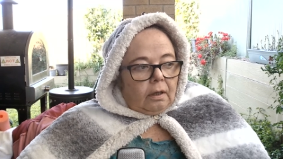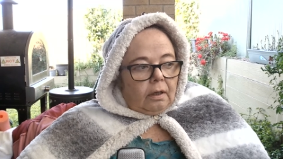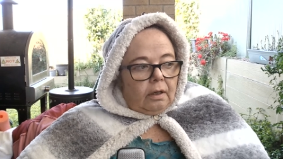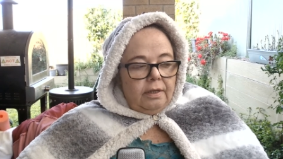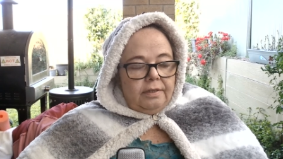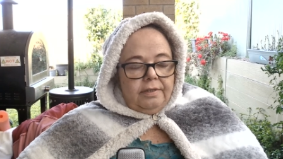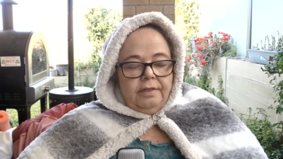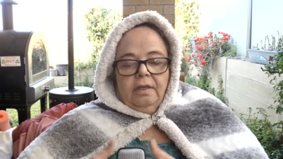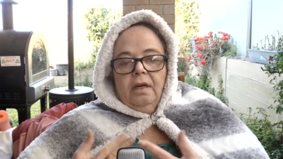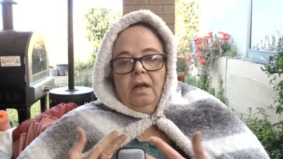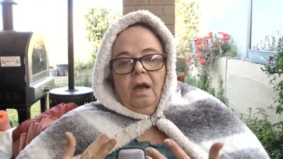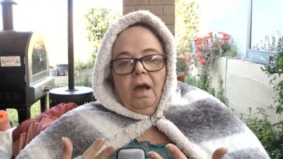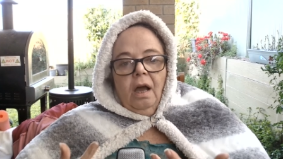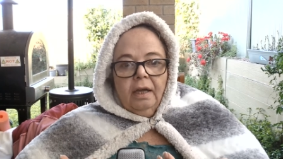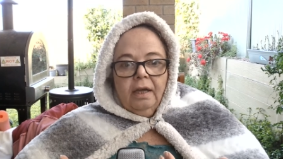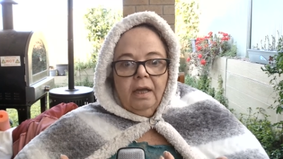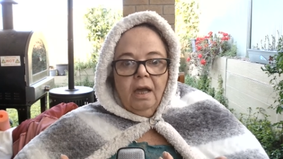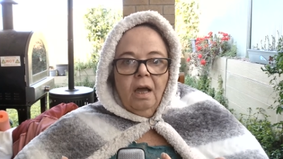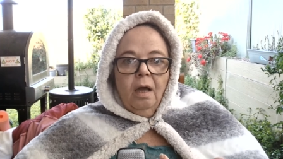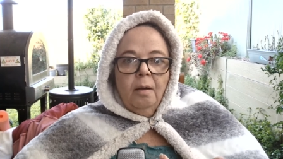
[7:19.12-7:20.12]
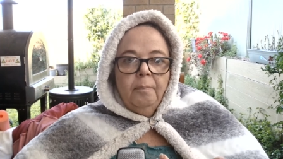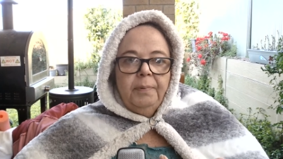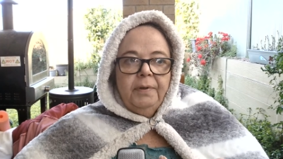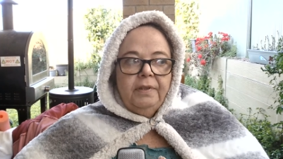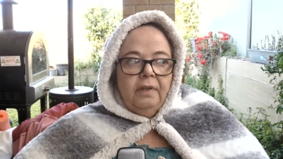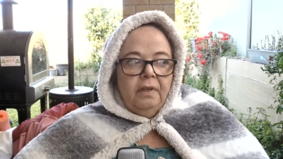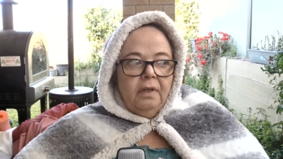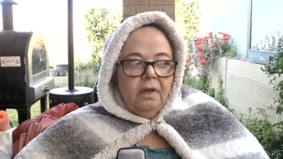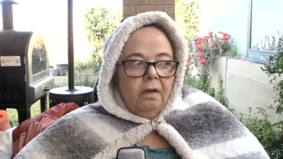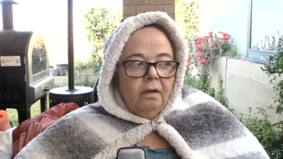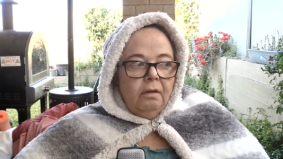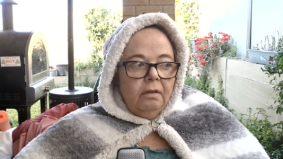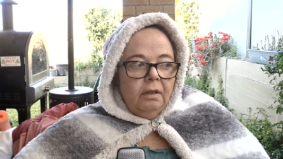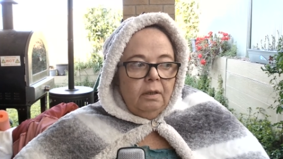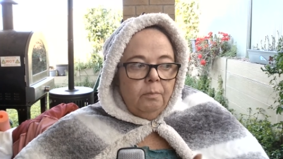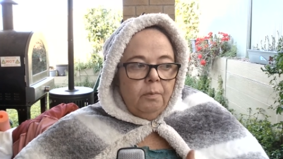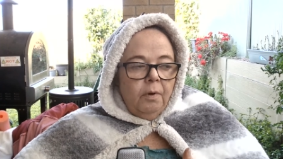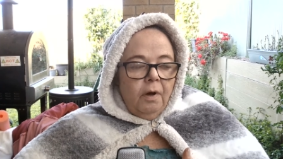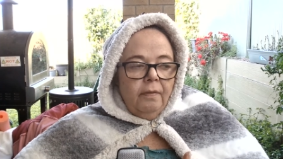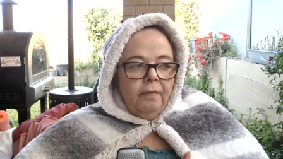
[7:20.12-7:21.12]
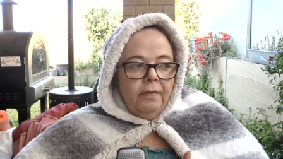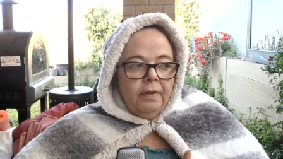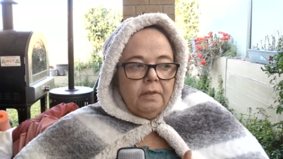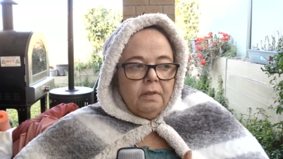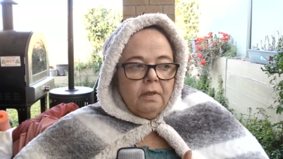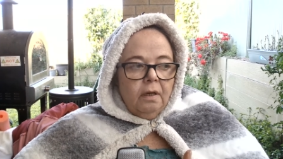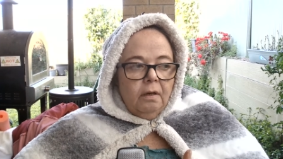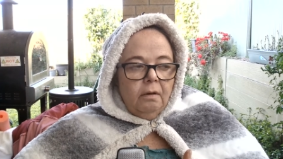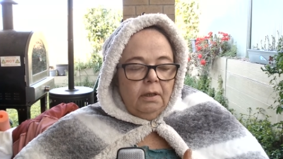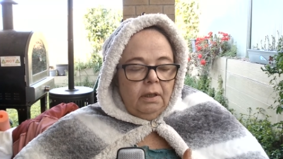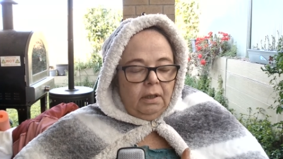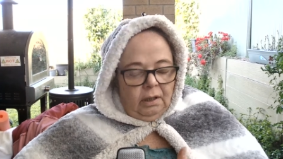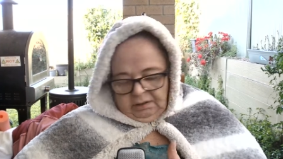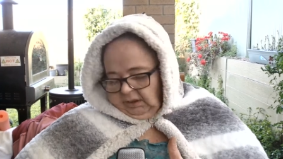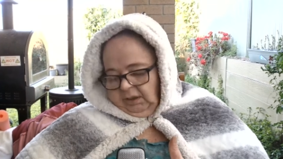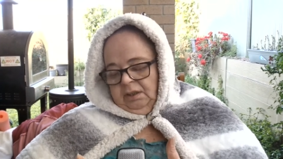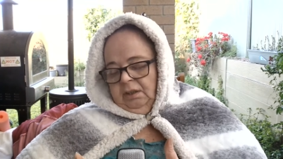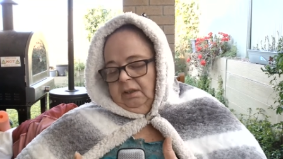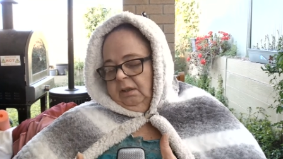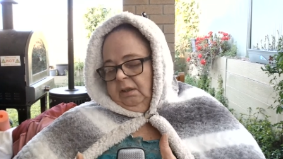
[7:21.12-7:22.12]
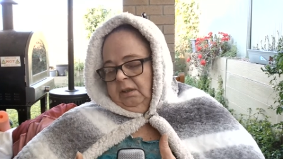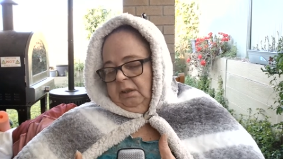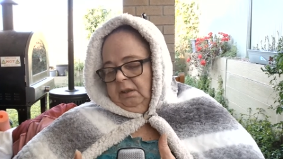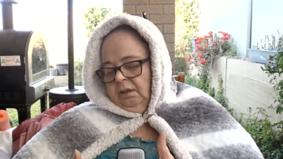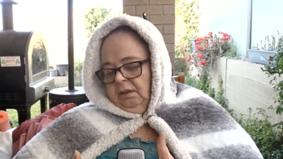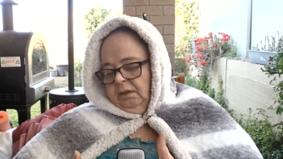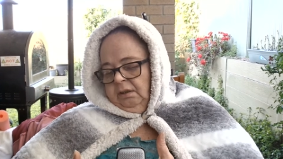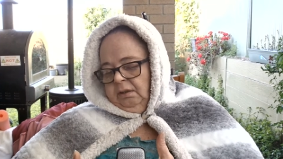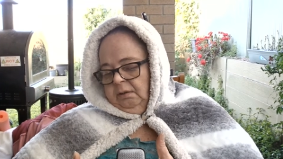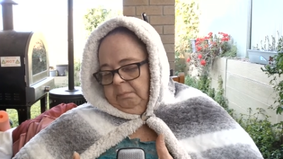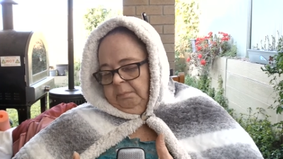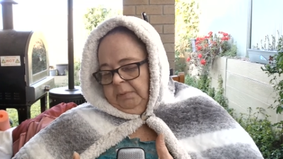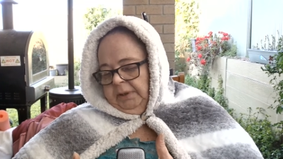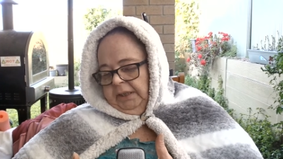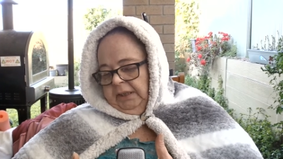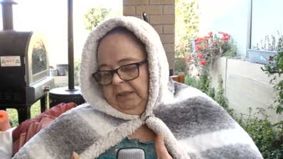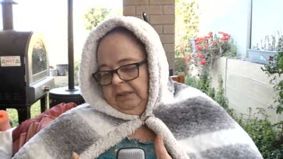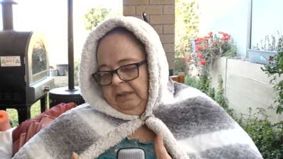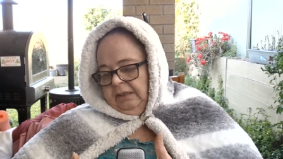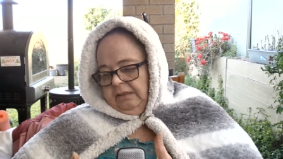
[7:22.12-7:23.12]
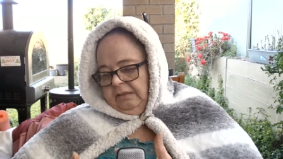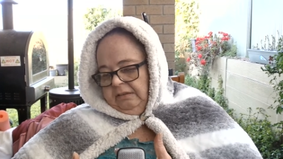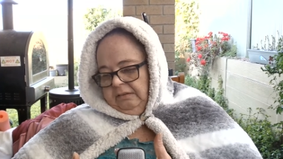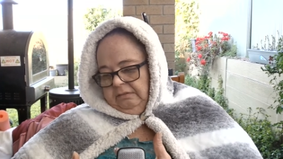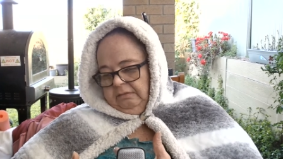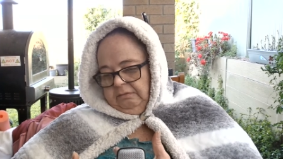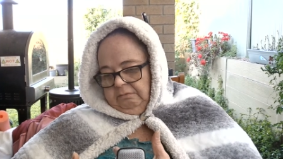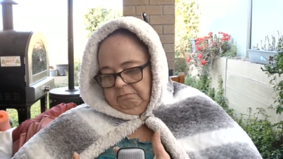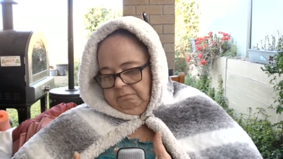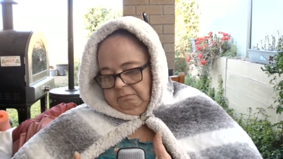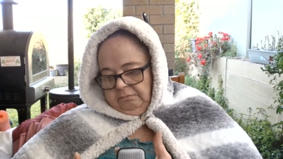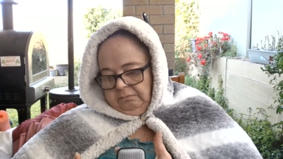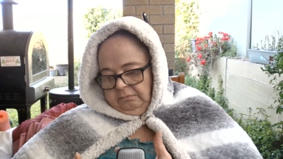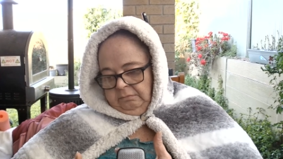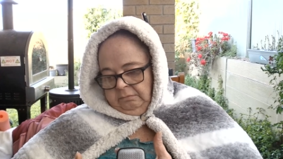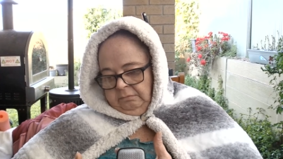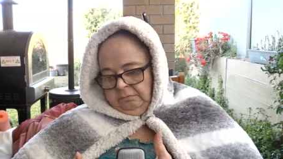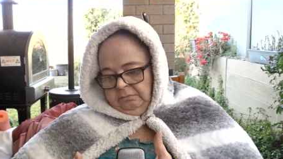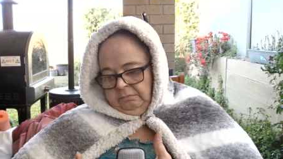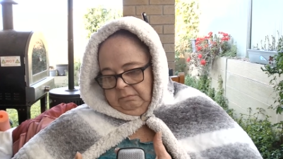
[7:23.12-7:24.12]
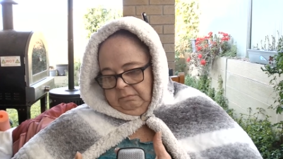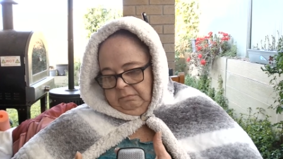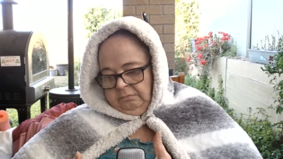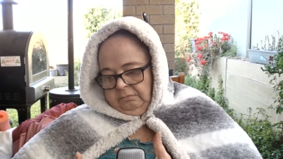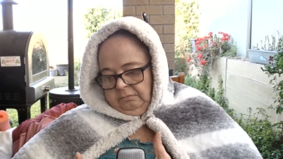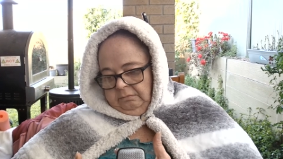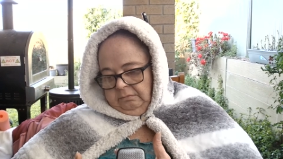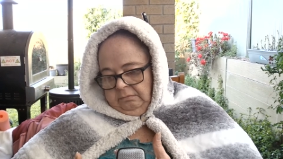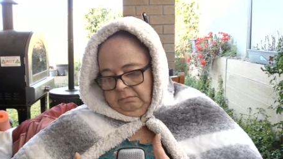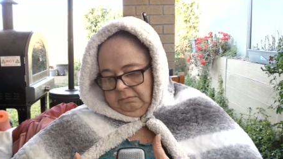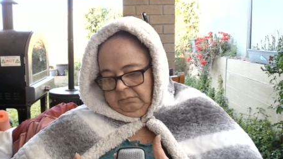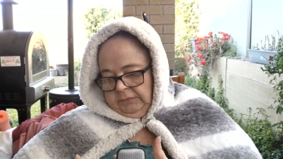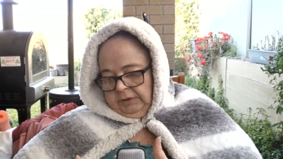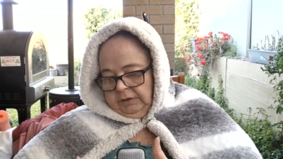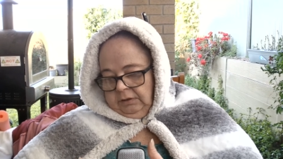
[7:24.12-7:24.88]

Because, you know, I can't be the only one that's going, oh, mate, mm.